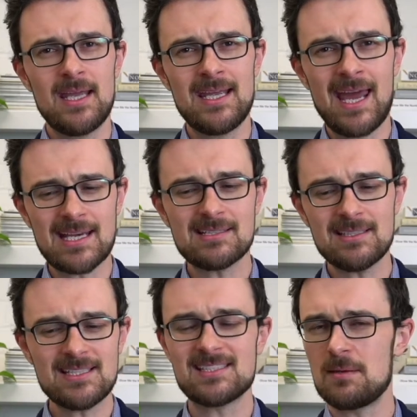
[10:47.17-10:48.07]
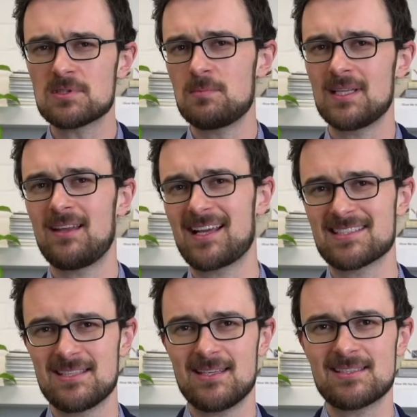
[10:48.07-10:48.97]
It actually seems a bit like
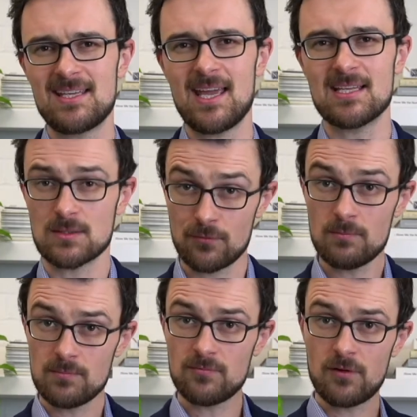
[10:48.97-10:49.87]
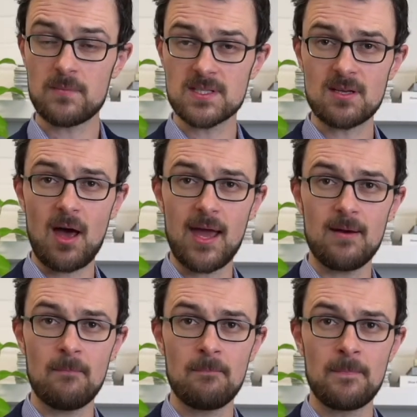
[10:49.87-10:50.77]
a set of stairs from the side.